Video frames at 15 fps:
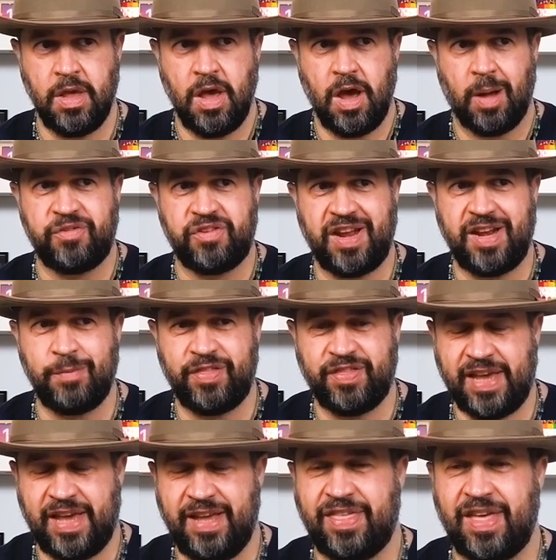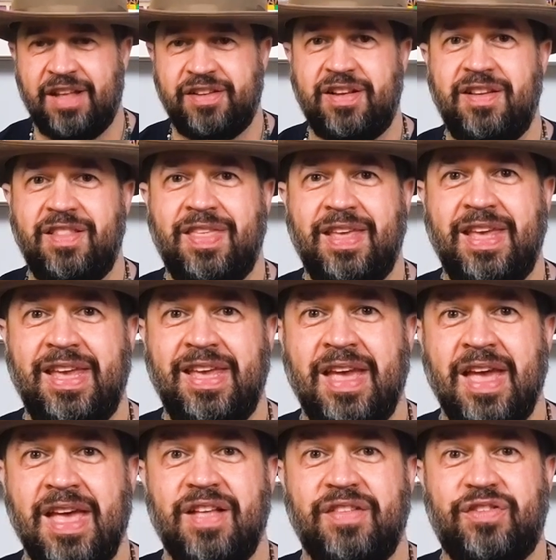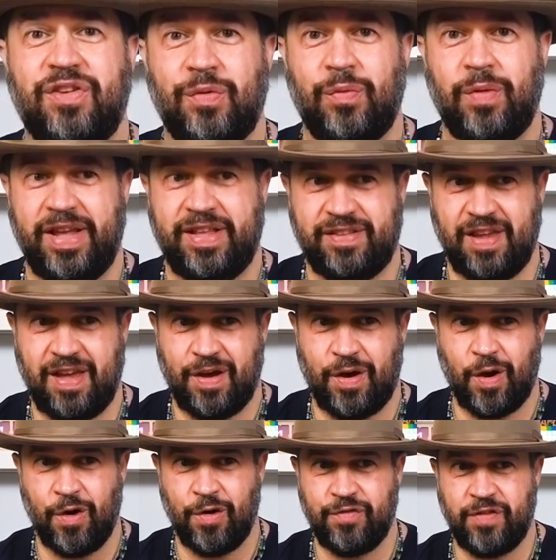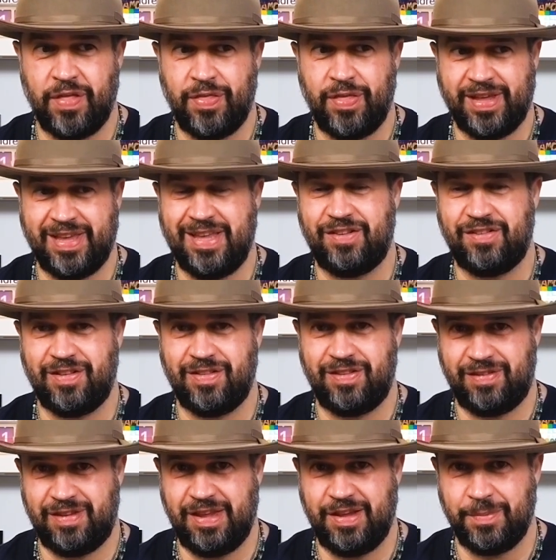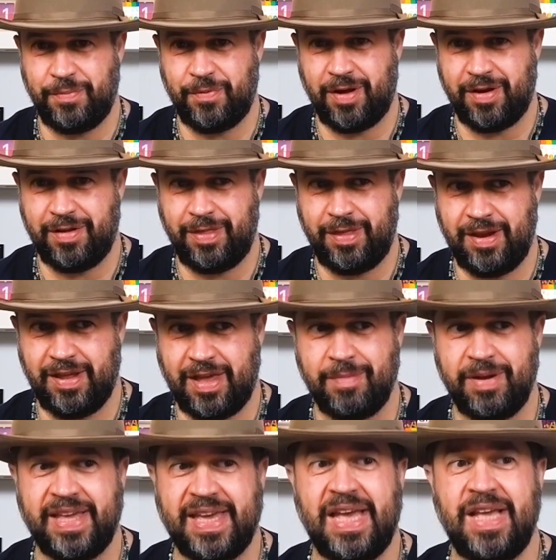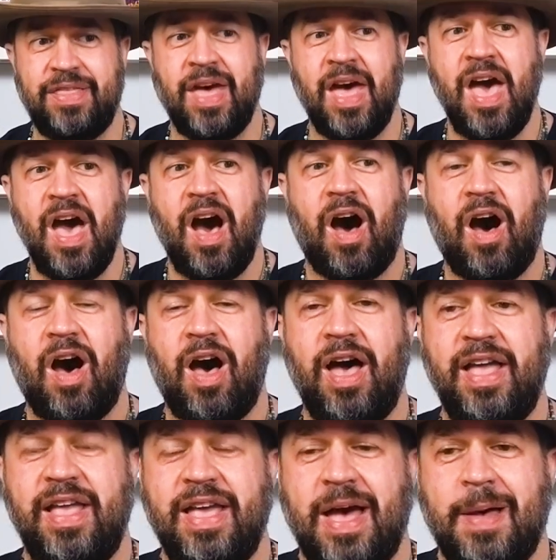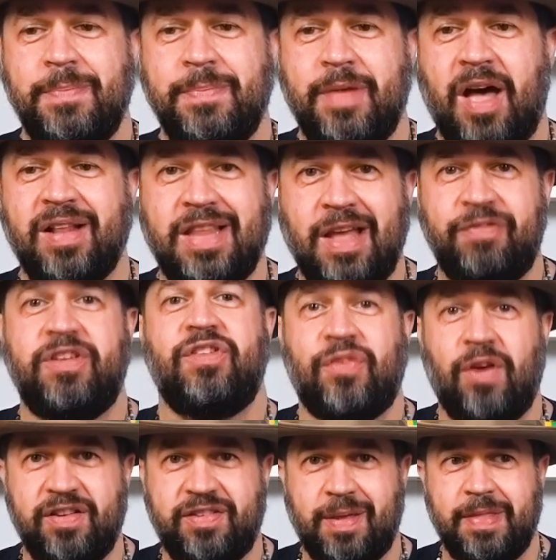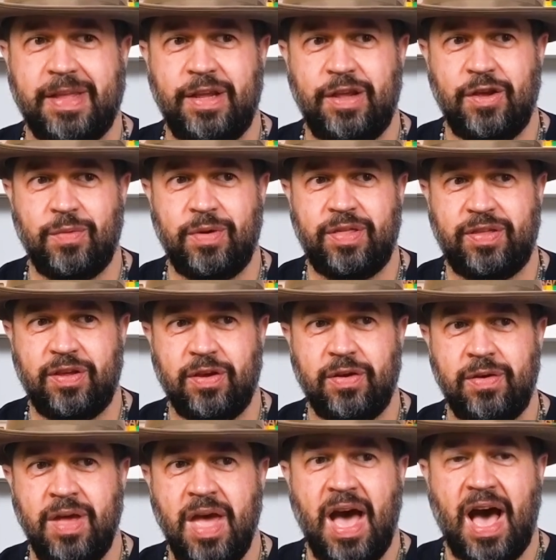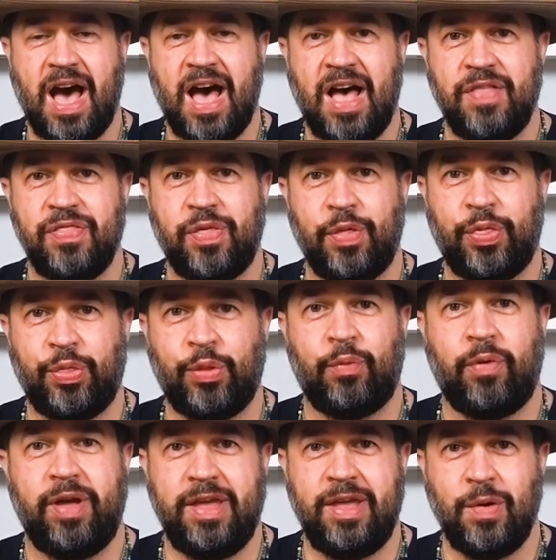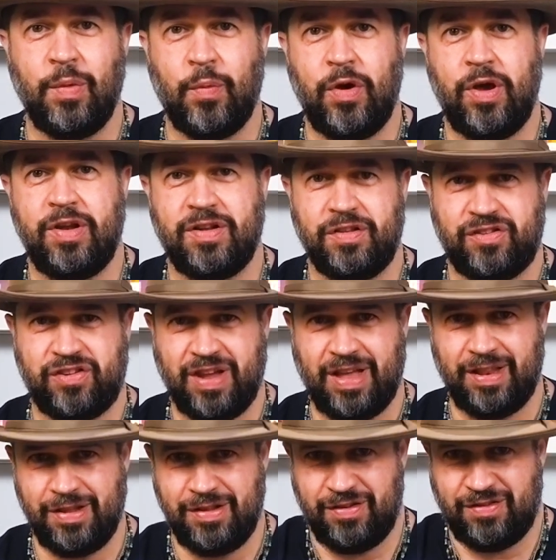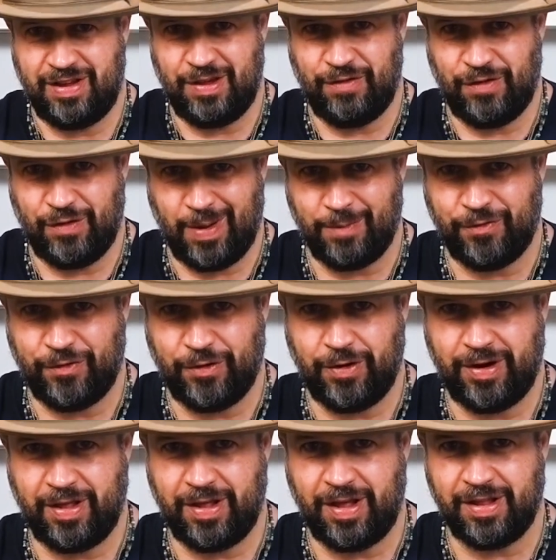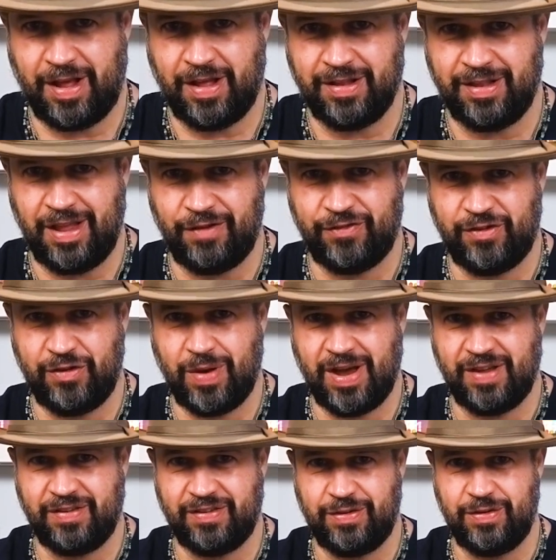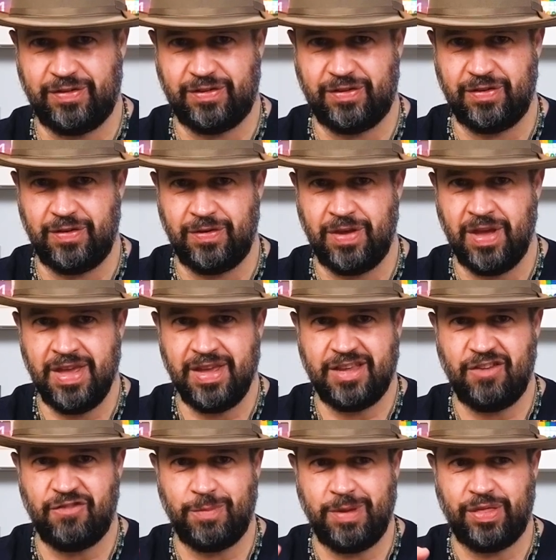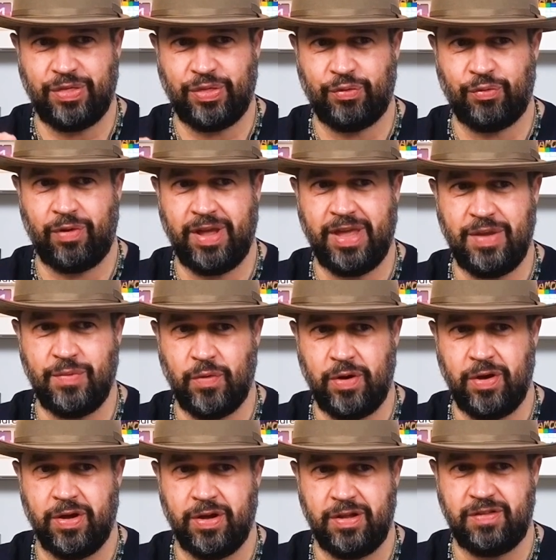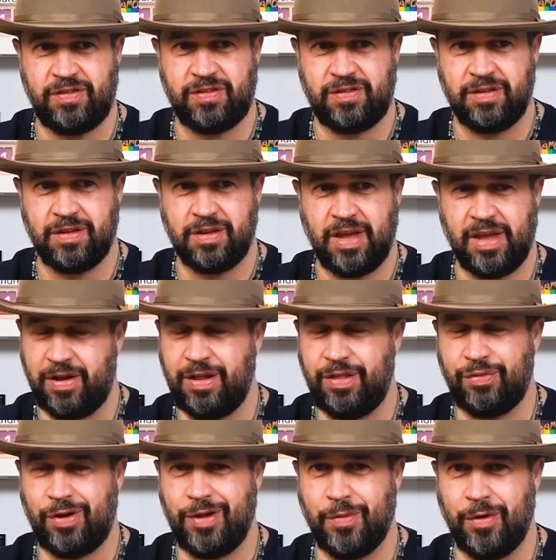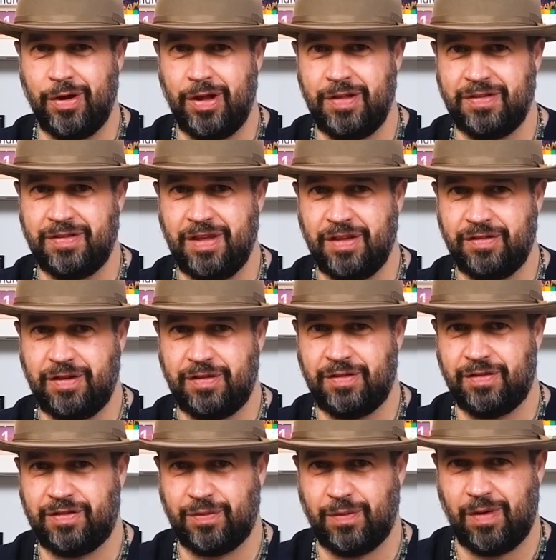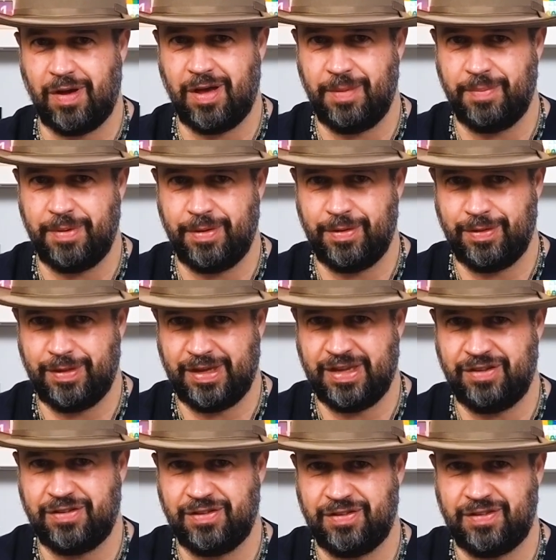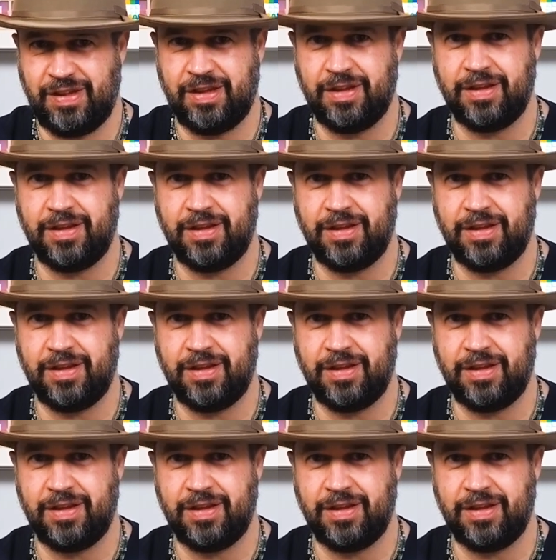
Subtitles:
I'm chatting with Kath Hutton, the director of The Kitchen Sink at Brighton Theatre Company. Keith, I'd love to try something new with you, the 3-word challenge, if you're up for it. I'd love to ask you to give me 3 words, and only 3 words, to describe The Kitchen Sink.